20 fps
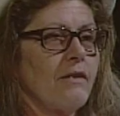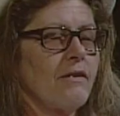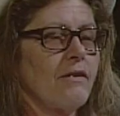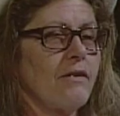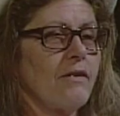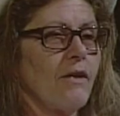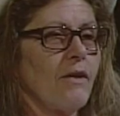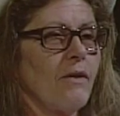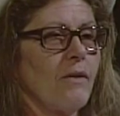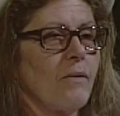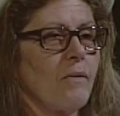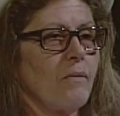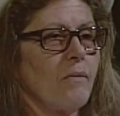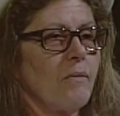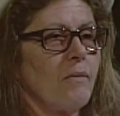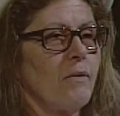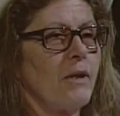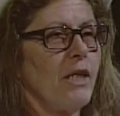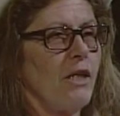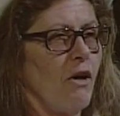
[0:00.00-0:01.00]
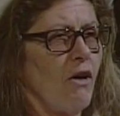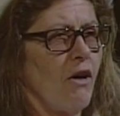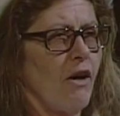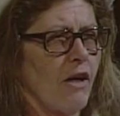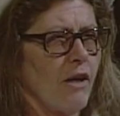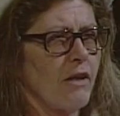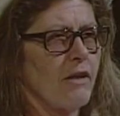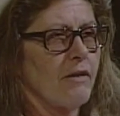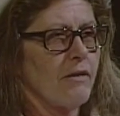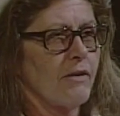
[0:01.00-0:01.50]
So we
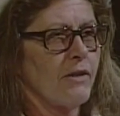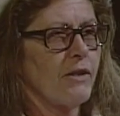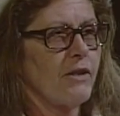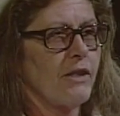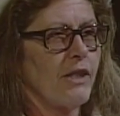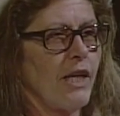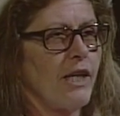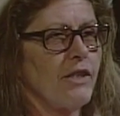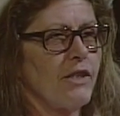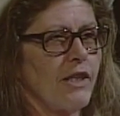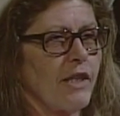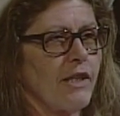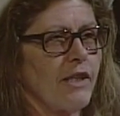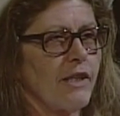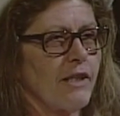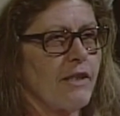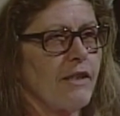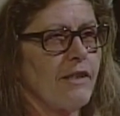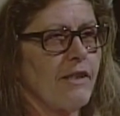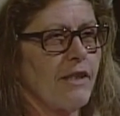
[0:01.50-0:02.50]
are changing it.